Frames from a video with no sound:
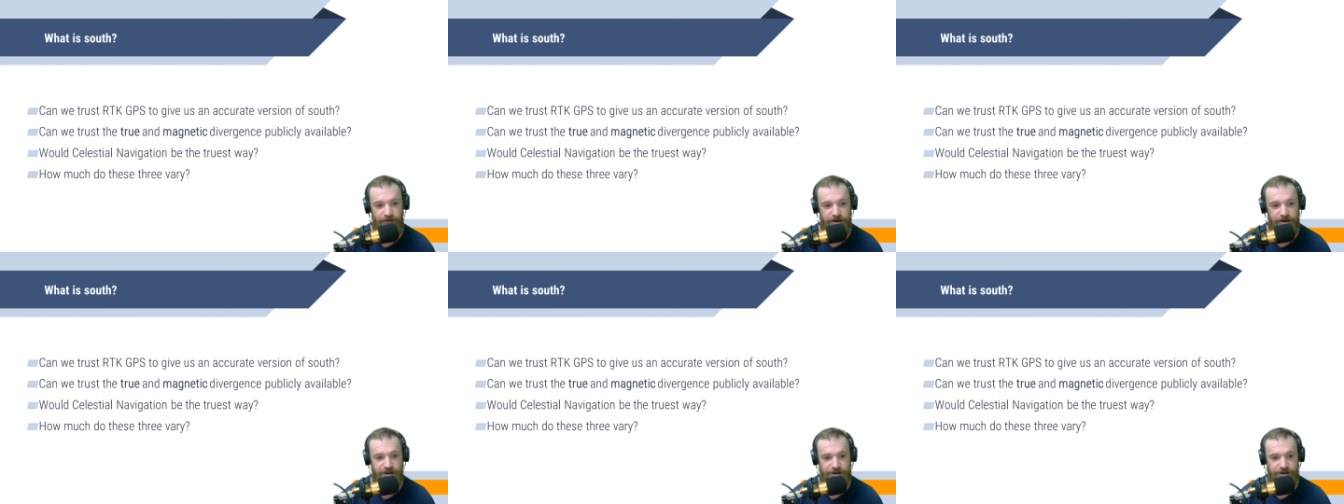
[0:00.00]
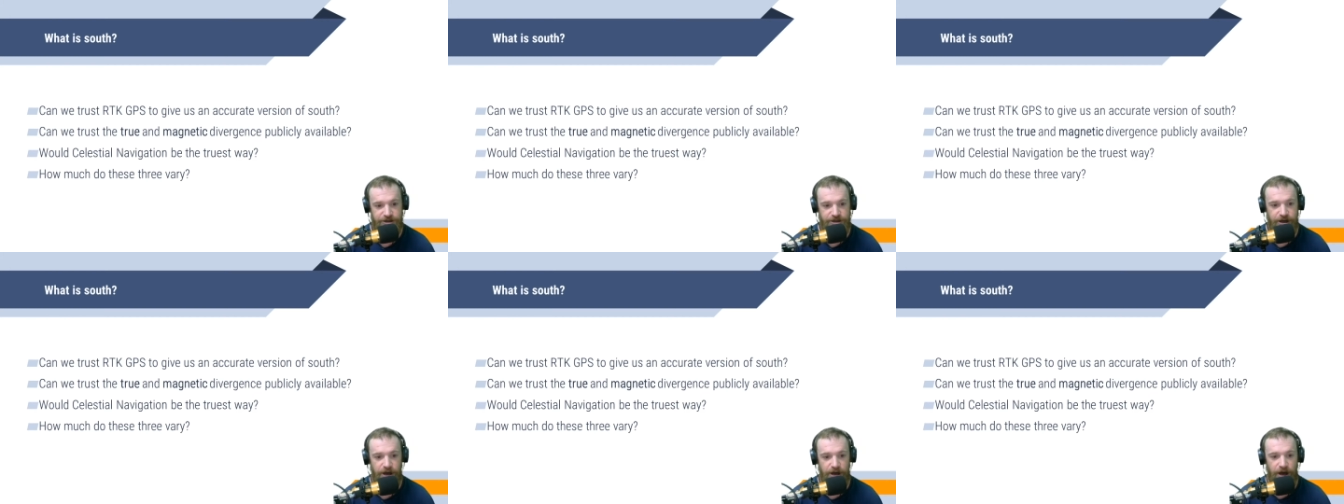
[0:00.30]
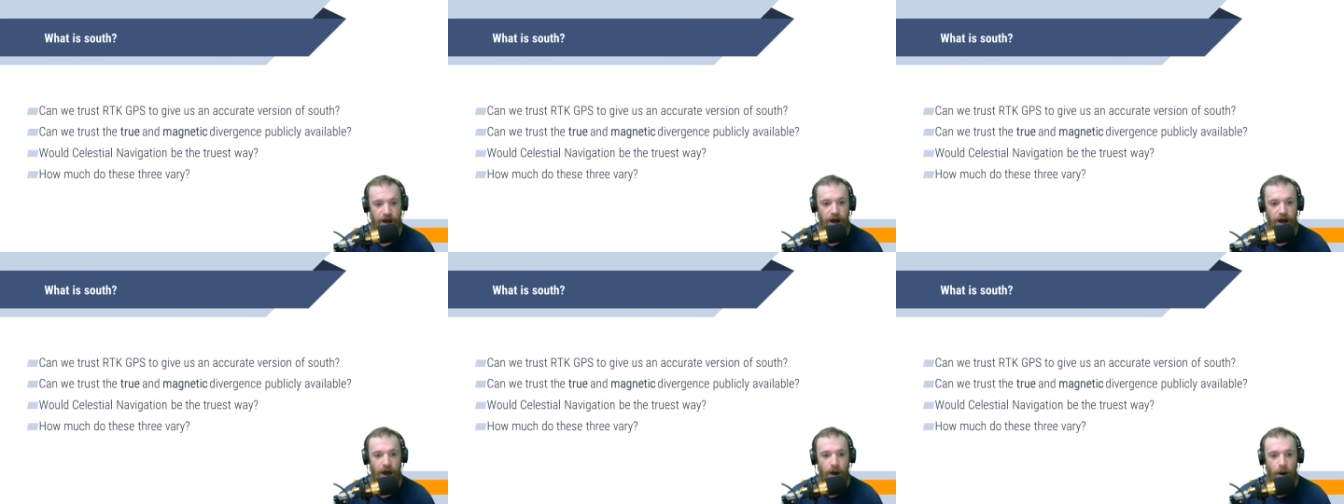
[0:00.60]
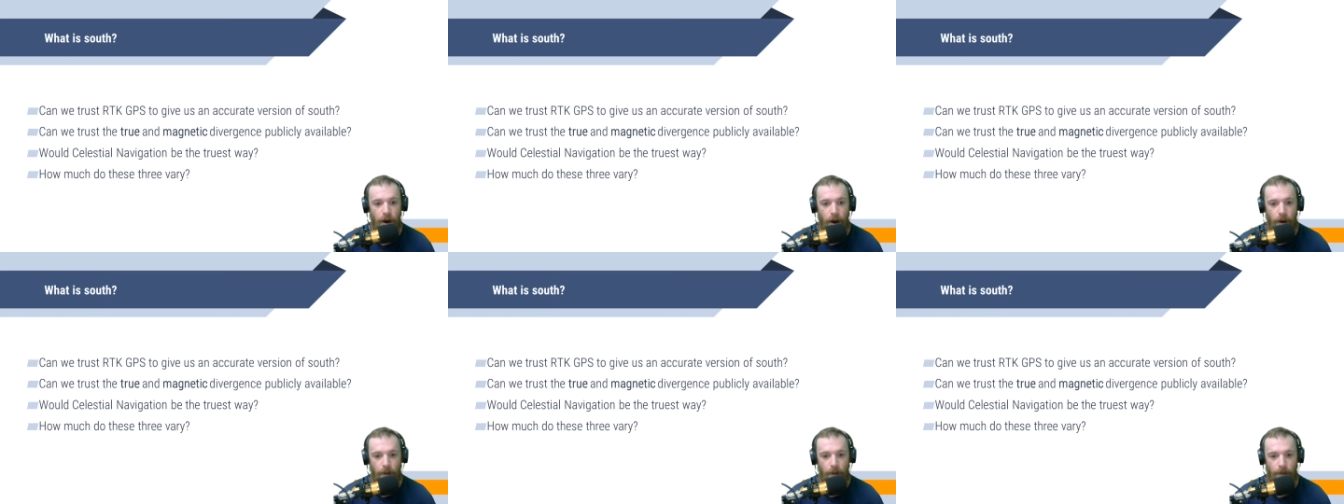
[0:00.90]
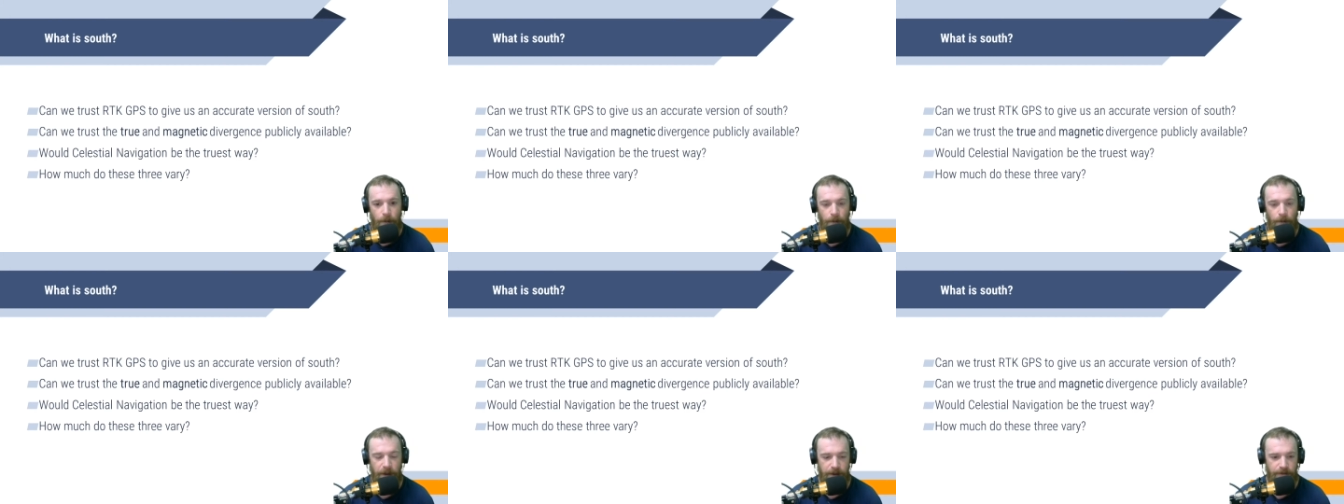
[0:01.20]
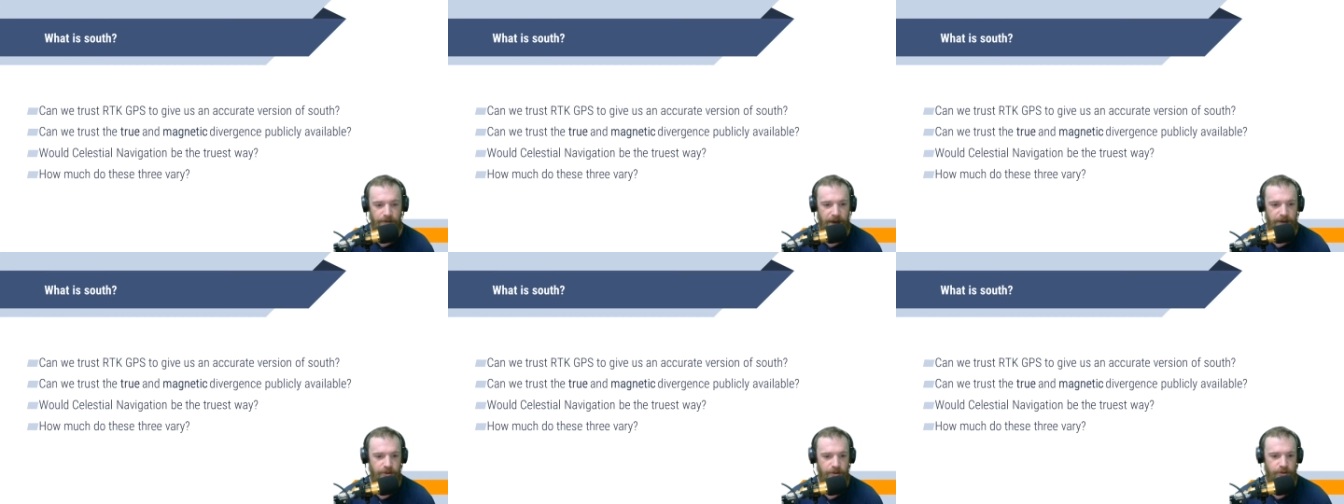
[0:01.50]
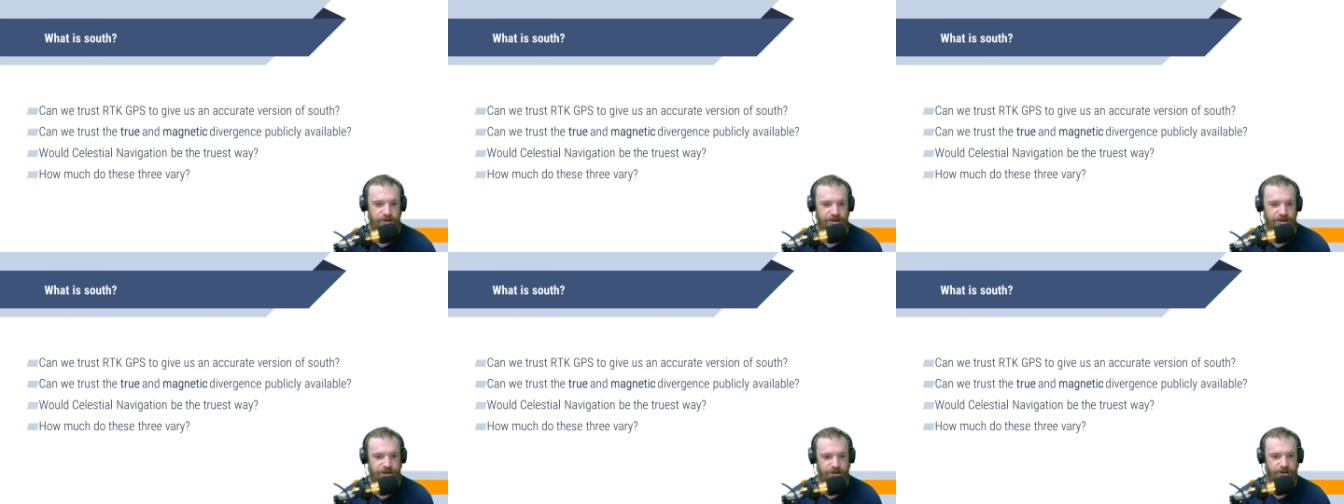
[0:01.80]
us, maybe
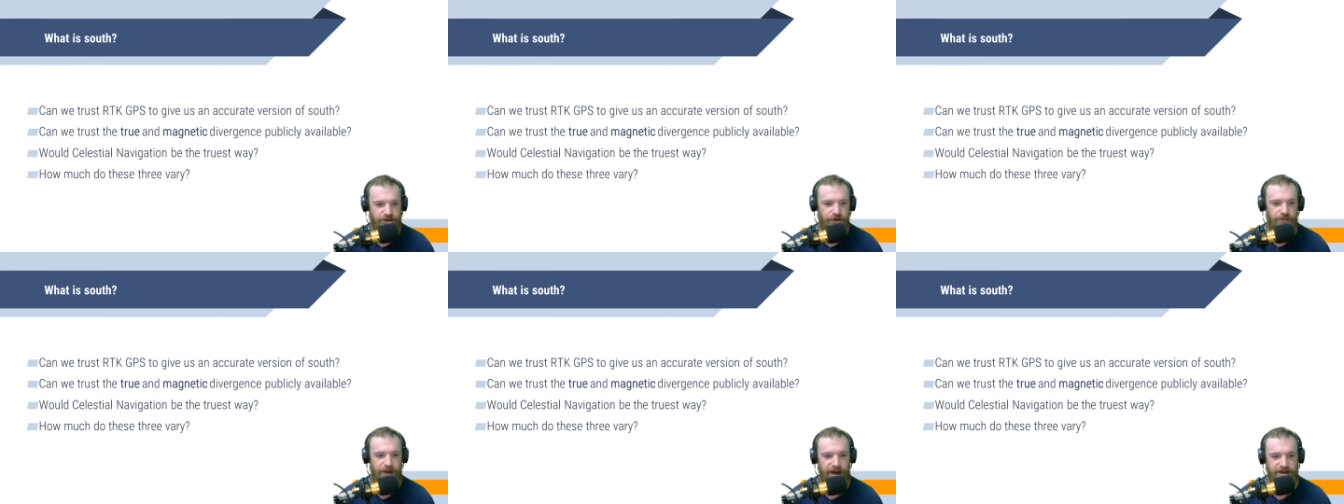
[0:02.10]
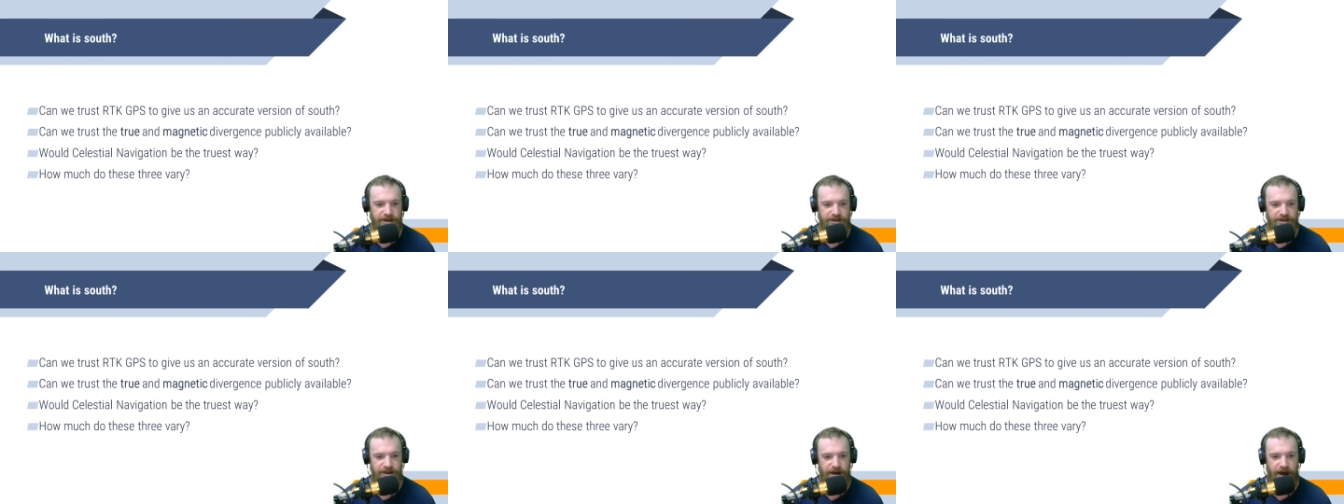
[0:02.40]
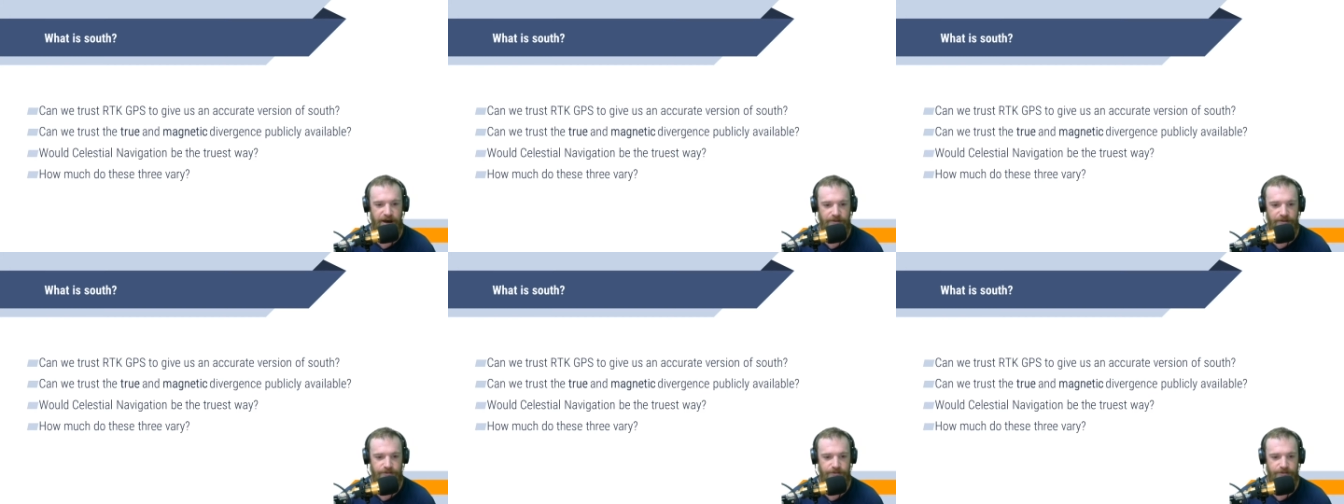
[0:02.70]
we just go back to that.